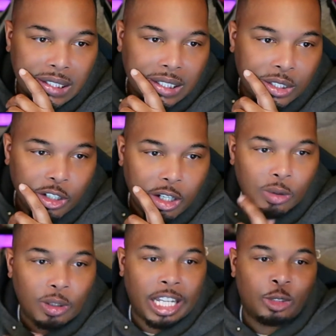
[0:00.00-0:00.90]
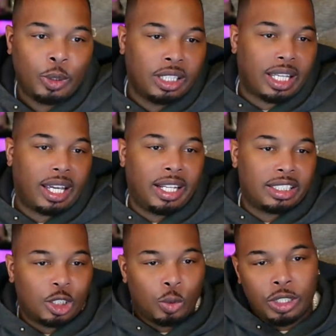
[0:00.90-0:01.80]
as we look ahead
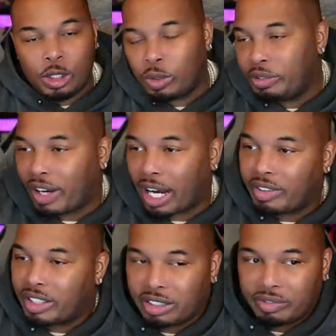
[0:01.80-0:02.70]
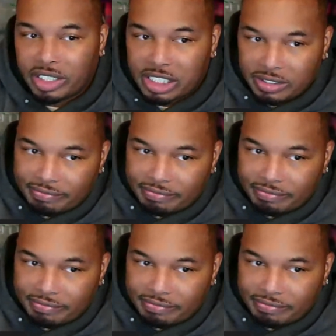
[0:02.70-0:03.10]
to 2025, here's the vision.